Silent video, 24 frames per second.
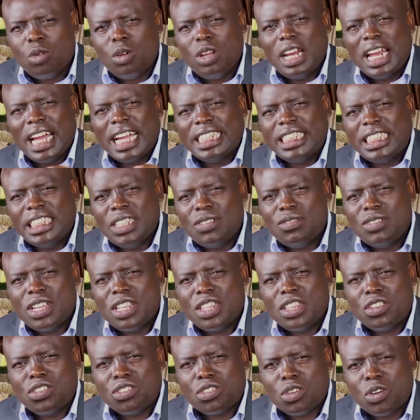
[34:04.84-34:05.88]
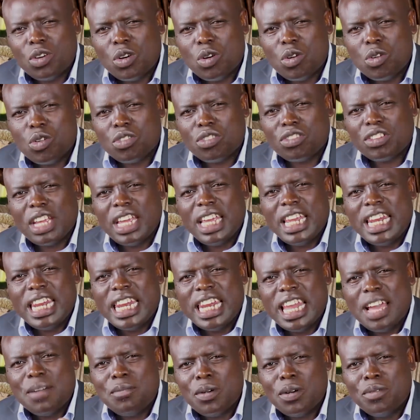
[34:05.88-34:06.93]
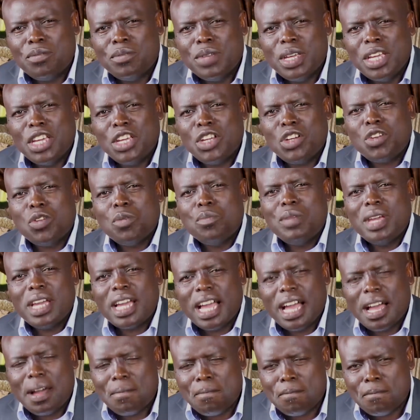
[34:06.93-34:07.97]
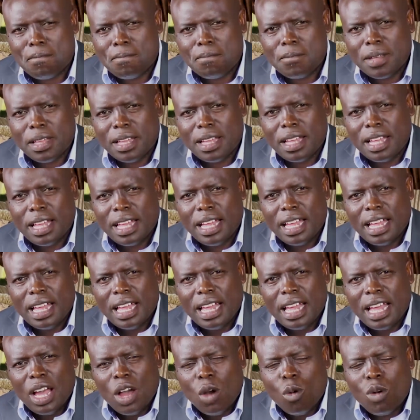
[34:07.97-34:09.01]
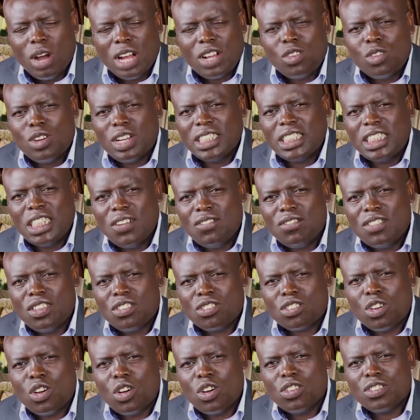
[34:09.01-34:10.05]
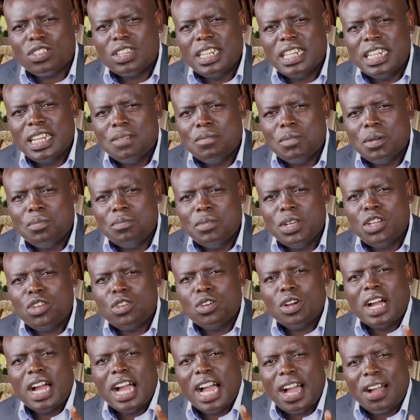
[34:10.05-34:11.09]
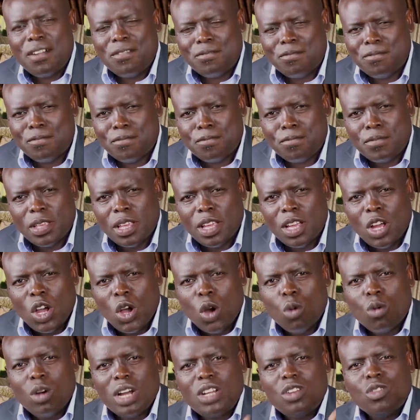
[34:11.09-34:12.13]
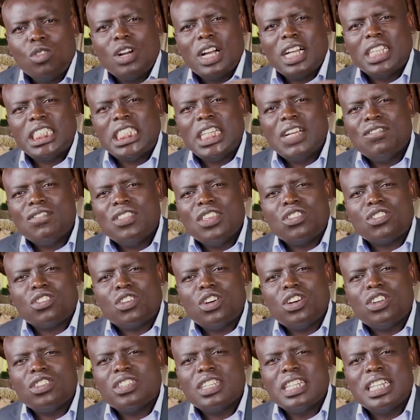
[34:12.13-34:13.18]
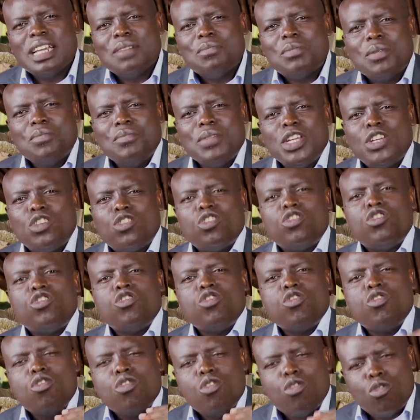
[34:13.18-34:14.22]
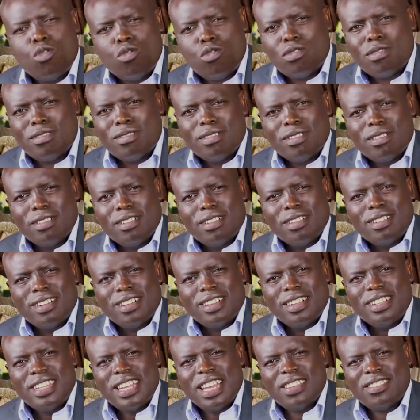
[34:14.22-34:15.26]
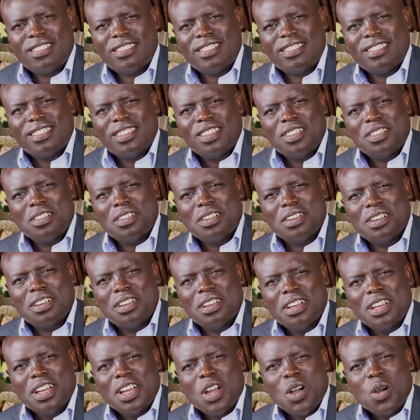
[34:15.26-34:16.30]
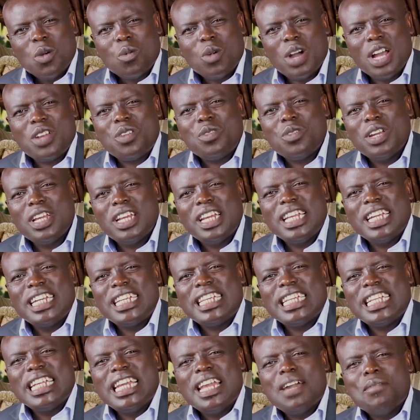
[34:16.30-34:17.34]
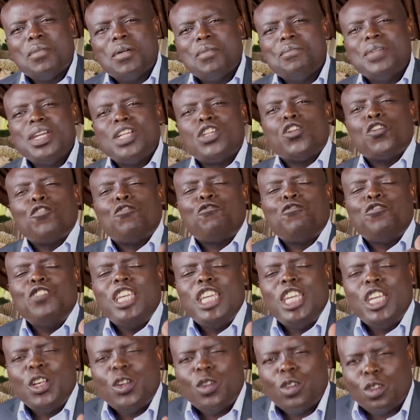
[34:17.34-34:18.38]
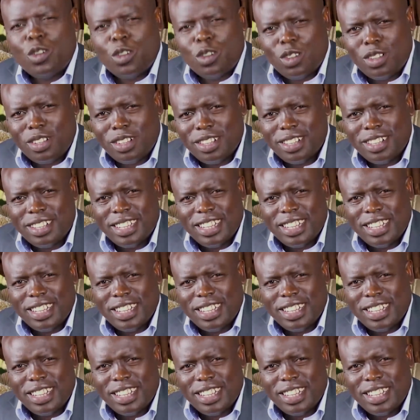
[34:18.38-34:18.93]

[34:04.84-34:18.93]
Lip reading: will achieving these goals enable me to become? What will achieve these goals enable me to have? What will achieve these goals enable me to do? Yes. What will it enable me to feel?